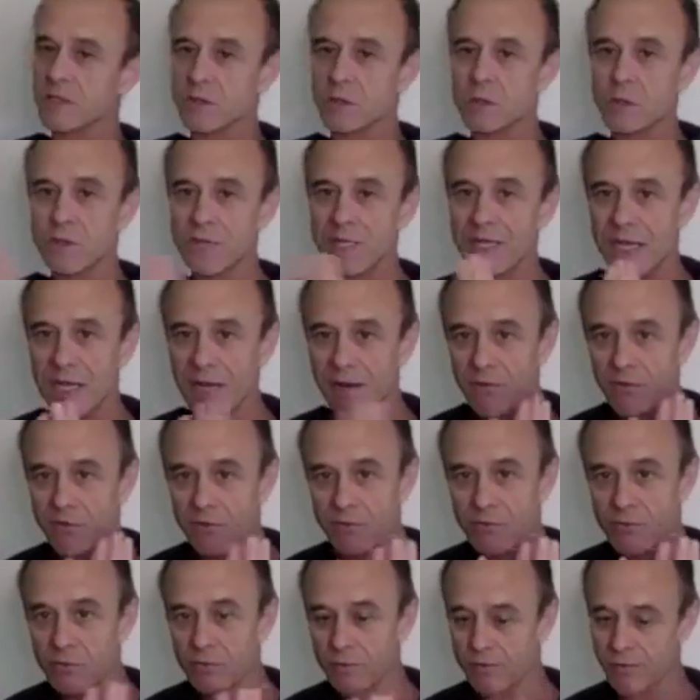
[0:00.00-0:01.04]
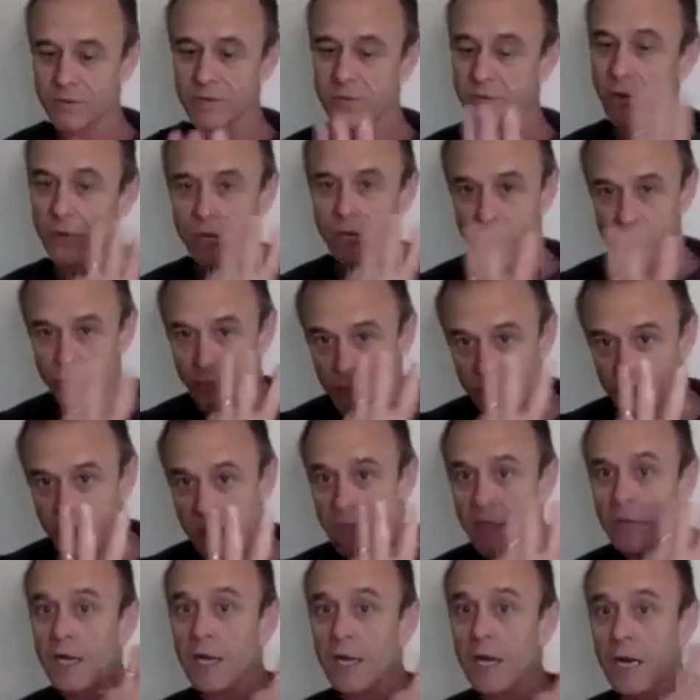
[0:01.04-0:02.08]
can have 3
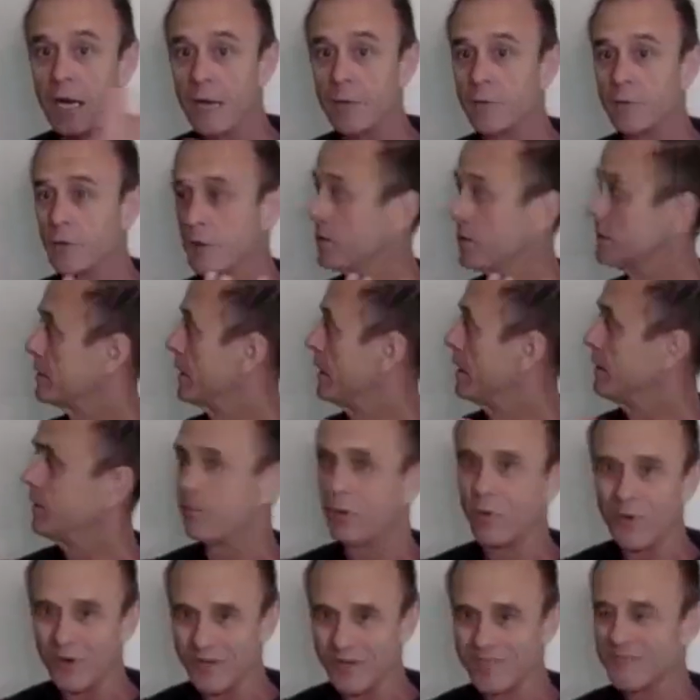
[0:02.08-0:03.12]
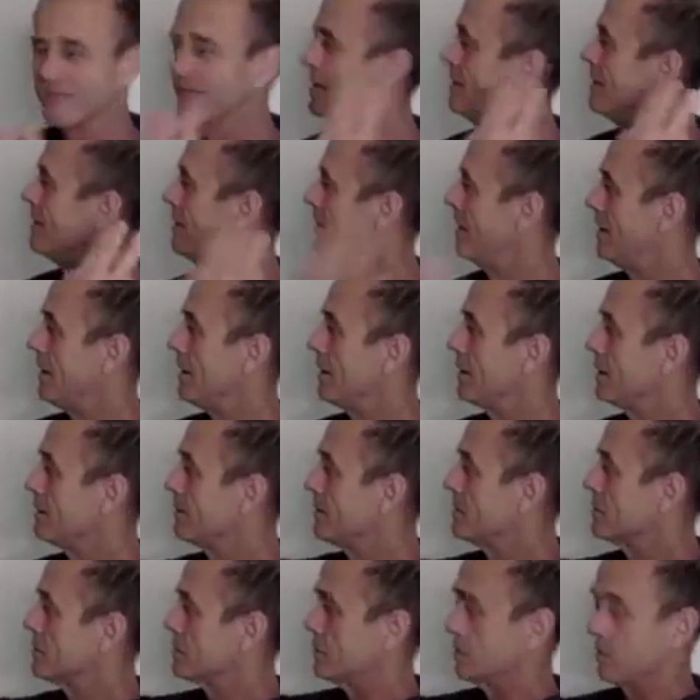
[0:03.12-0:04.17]
hyper-irritated points on the
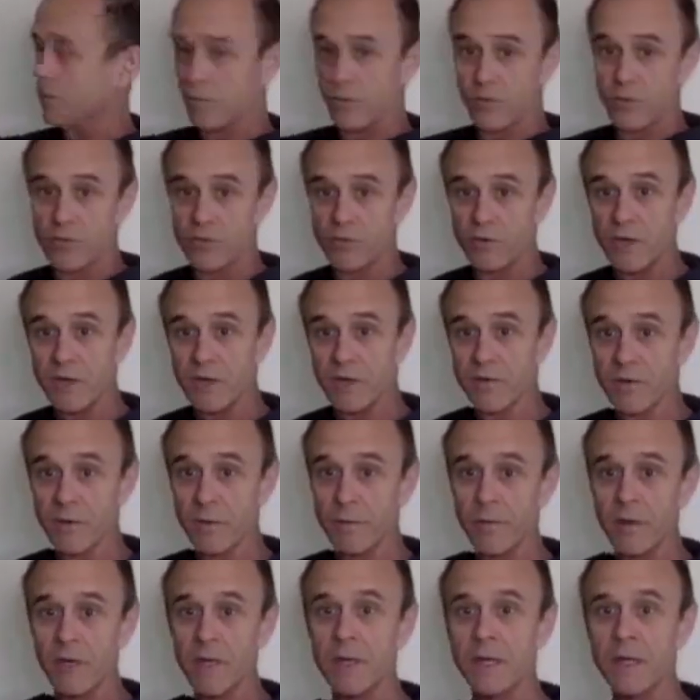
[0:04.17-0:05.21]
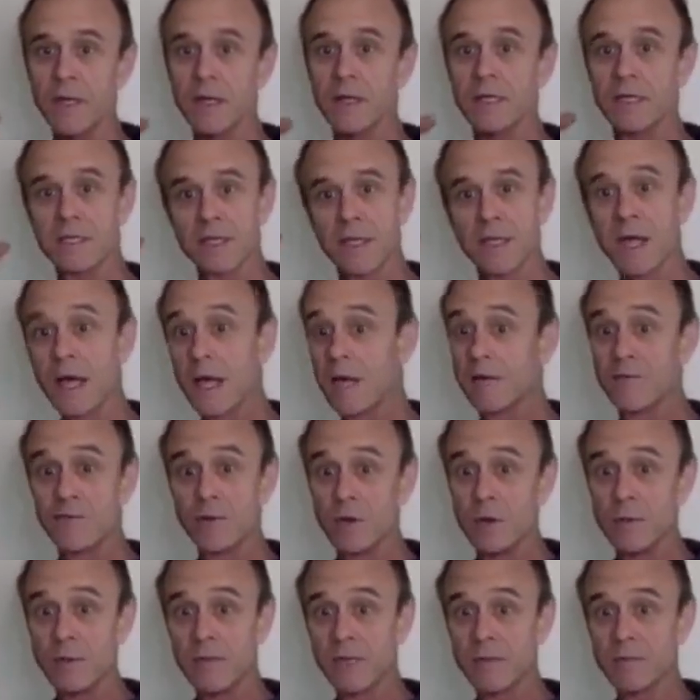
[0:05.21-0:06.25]
muscle, 3 of them. So not a very
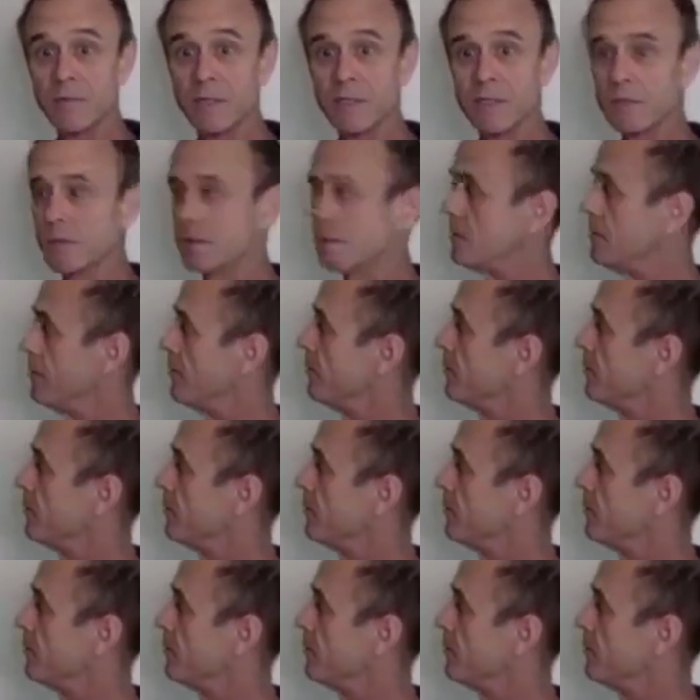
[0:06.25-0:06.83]
big muscle.